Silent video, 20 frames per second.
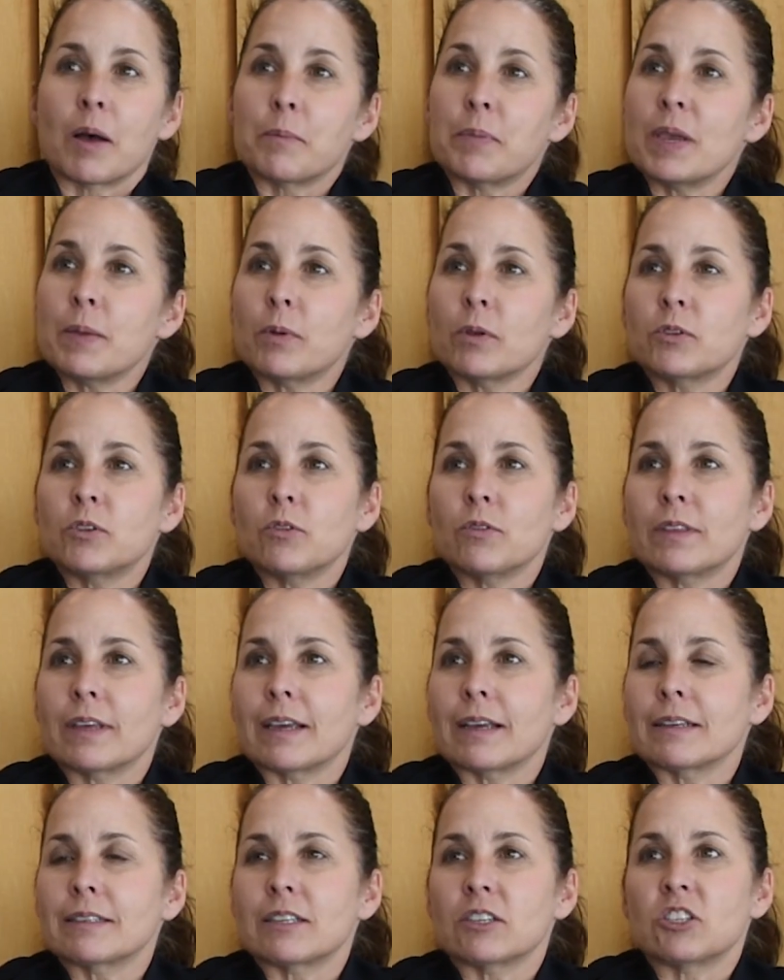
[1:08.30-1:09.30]
People do
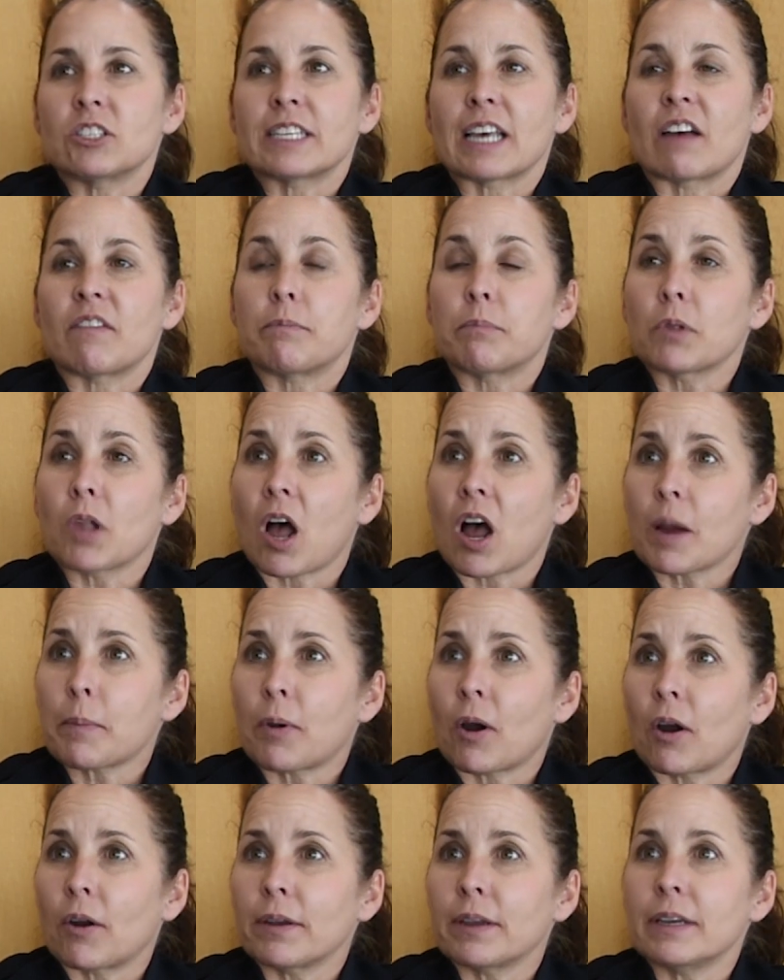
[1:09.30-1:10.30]
things such as have block
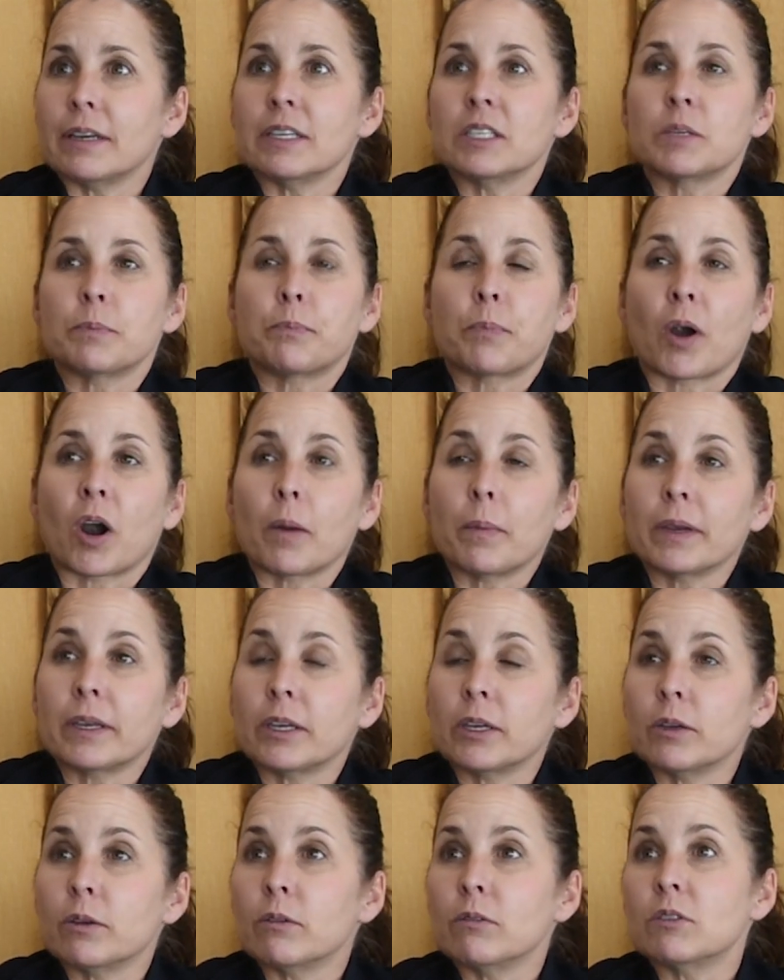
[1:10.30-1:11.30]
parties,
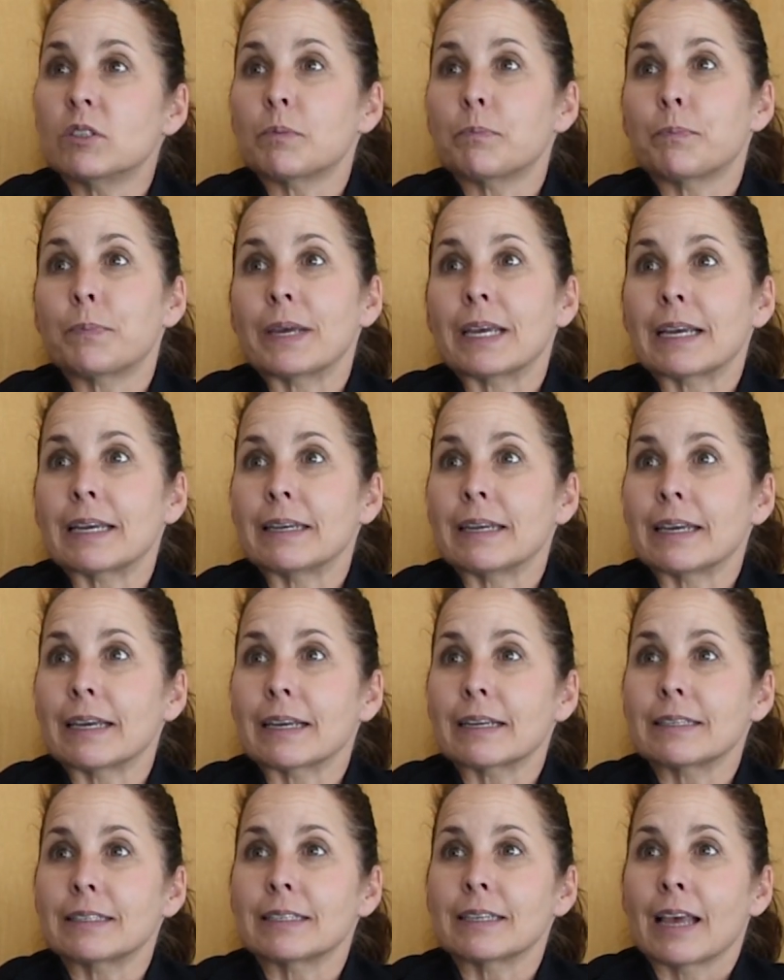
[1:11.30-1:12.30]
barbecues,
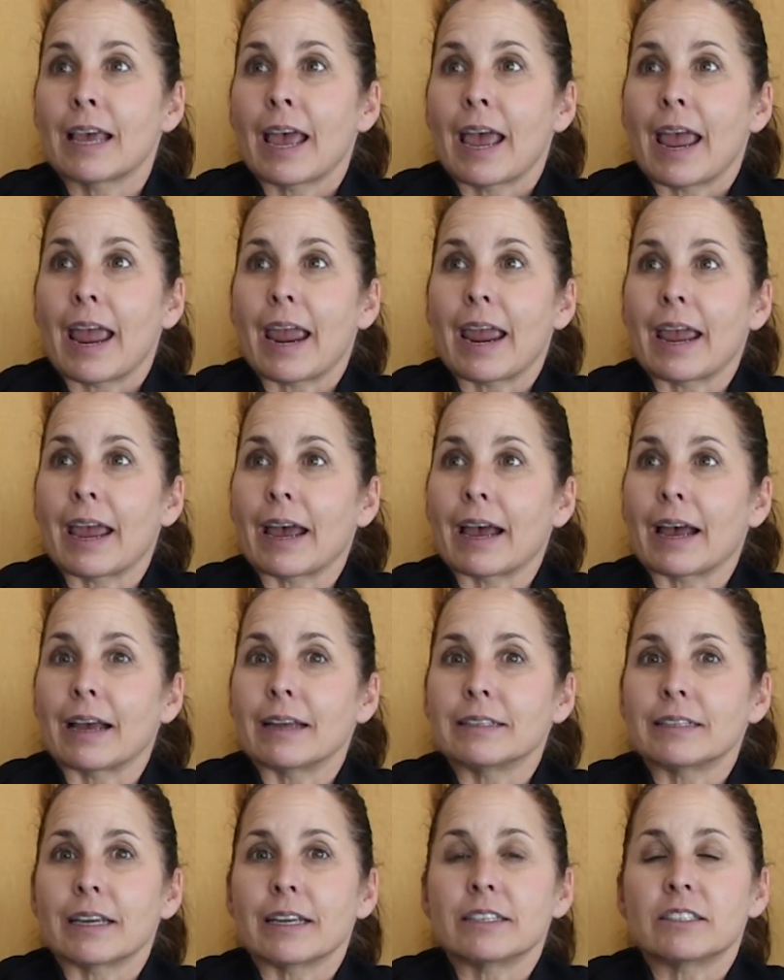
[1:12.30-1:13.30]
picnics,
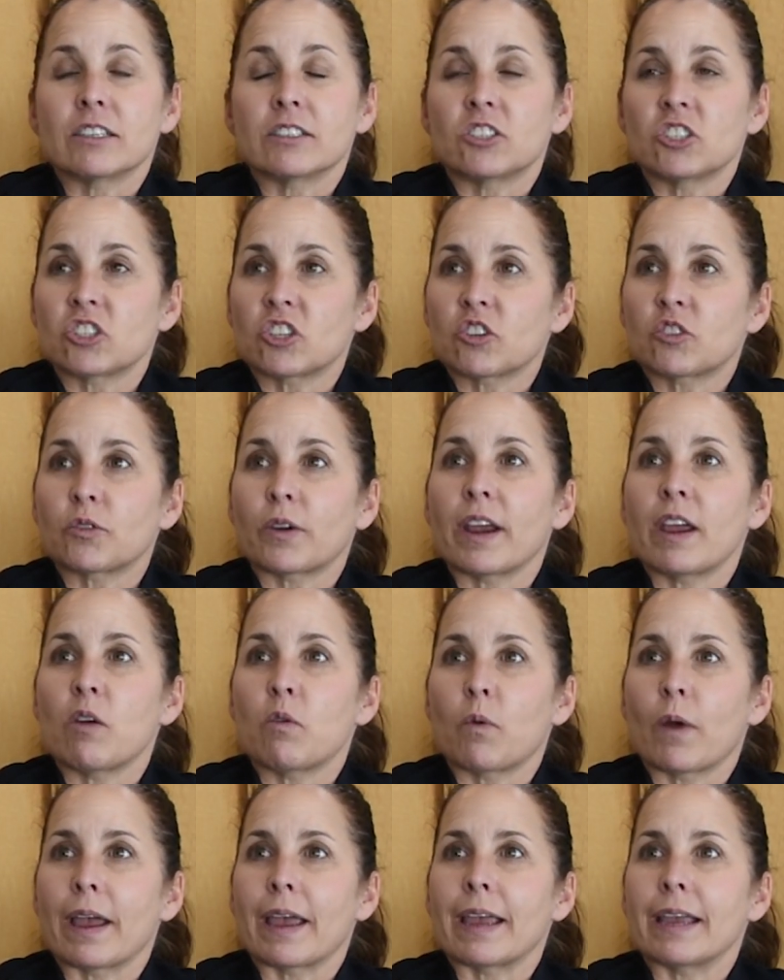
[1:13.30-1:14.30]
and it's just a great
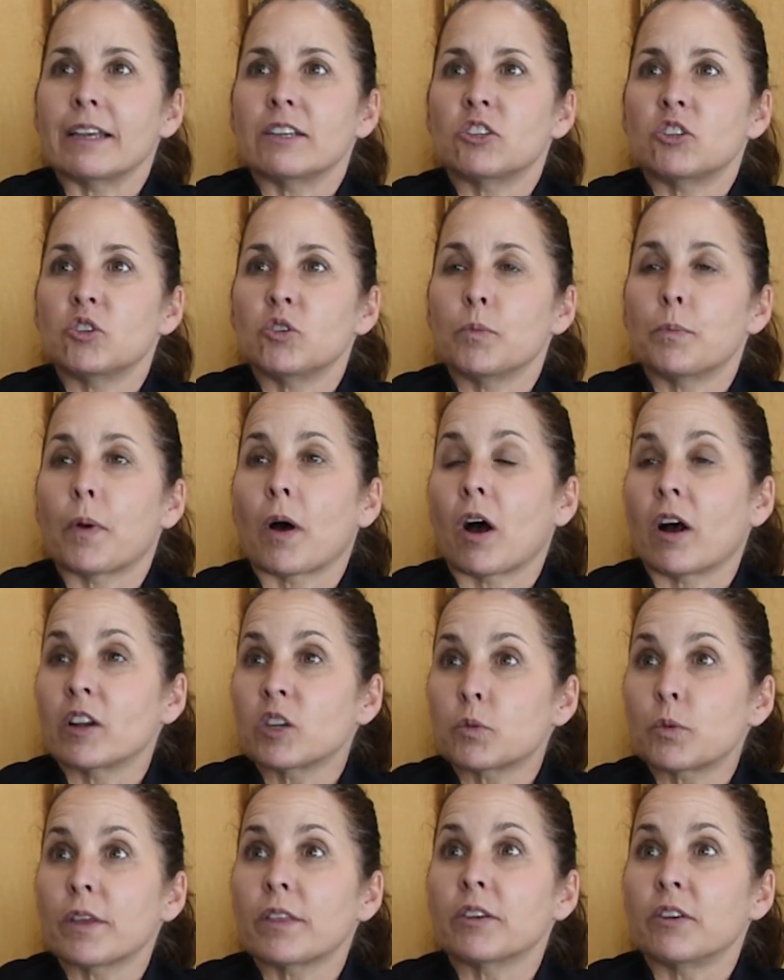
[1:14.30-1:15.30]
way to
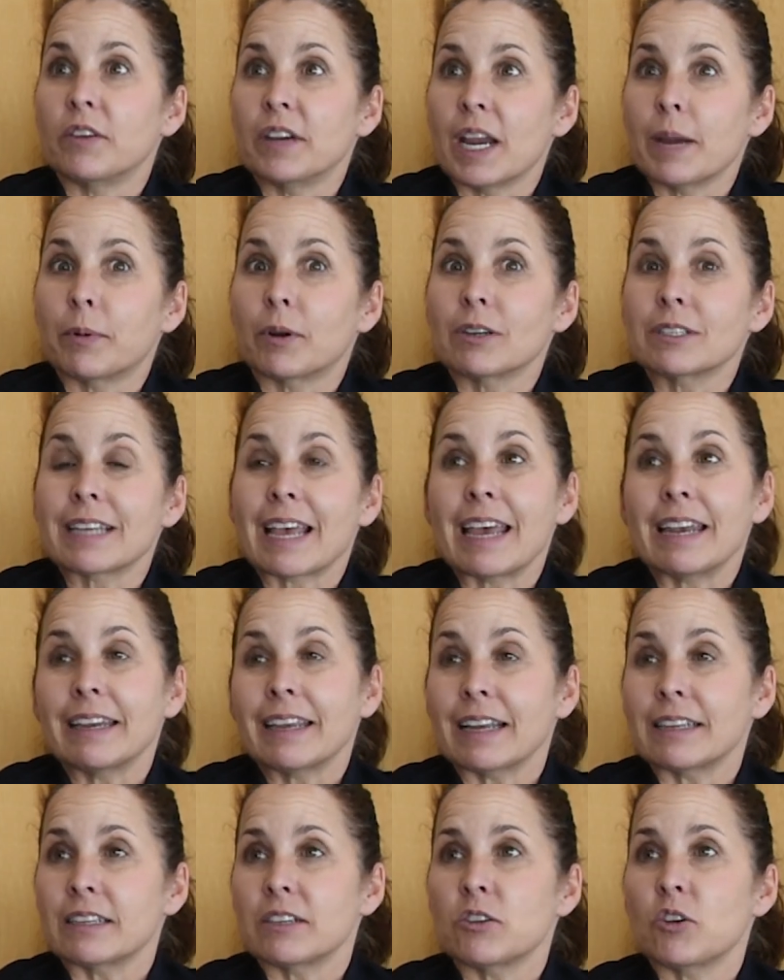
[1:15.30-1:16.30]
bond with your neighbors and
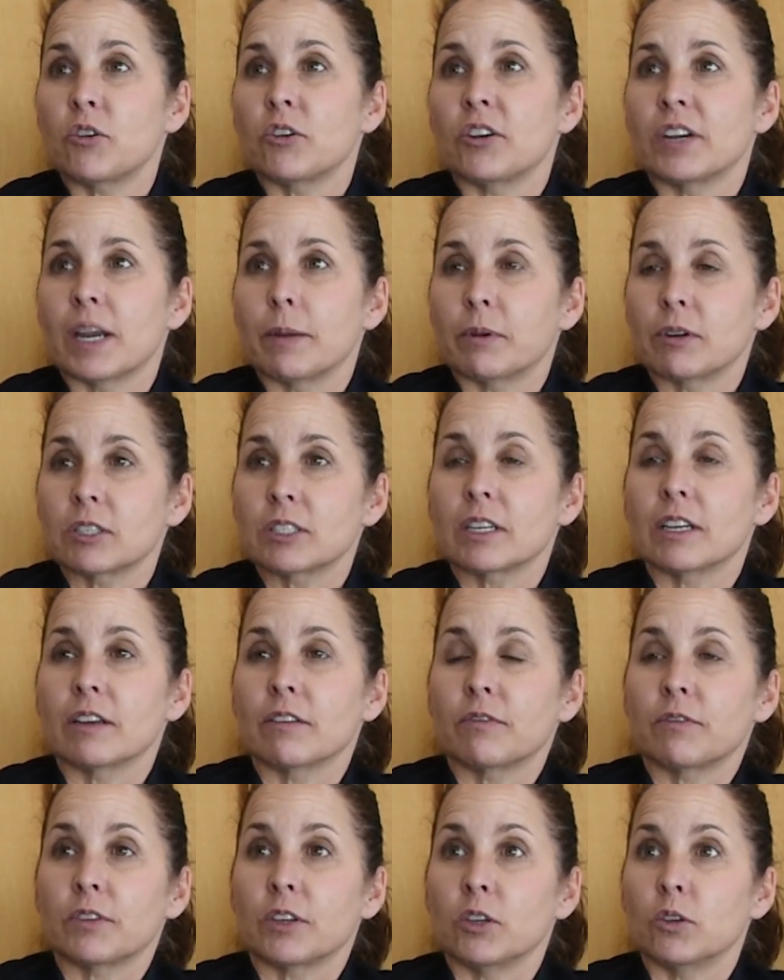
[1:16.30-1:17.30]
get to know your neighbors
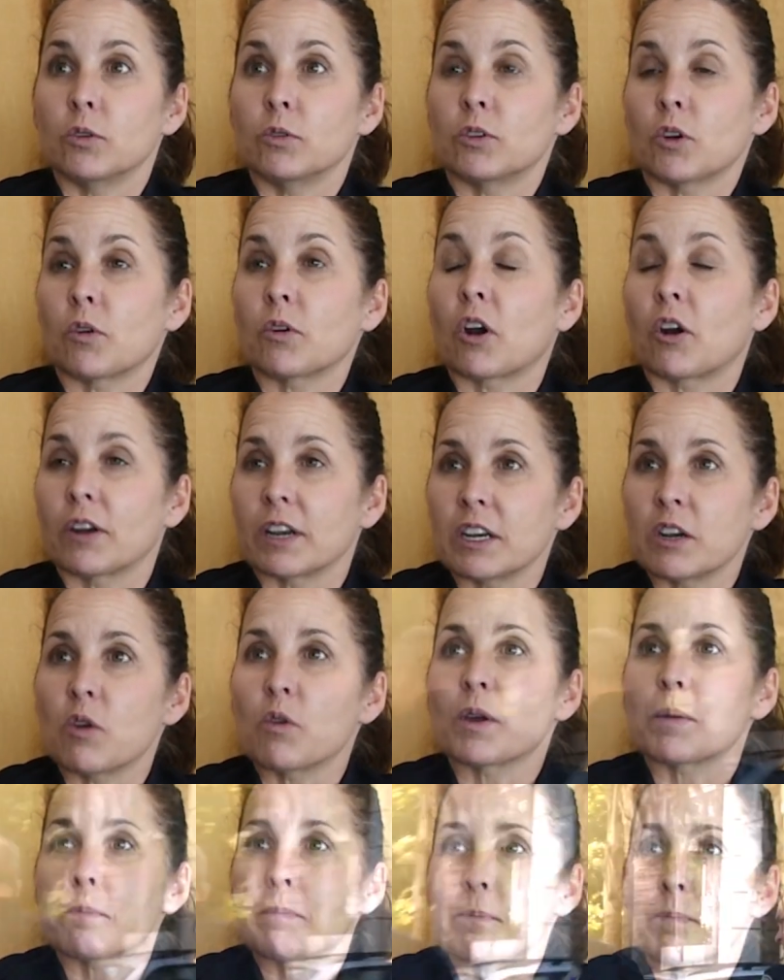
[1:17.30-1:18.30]
if you don't already know
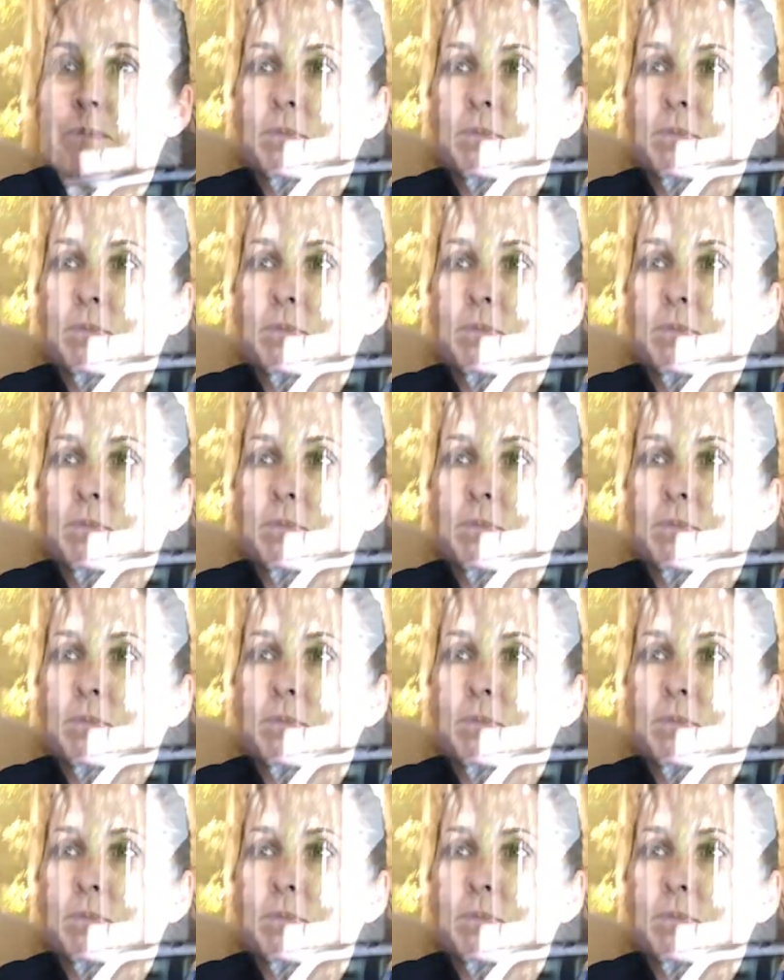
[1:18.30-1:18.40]
them.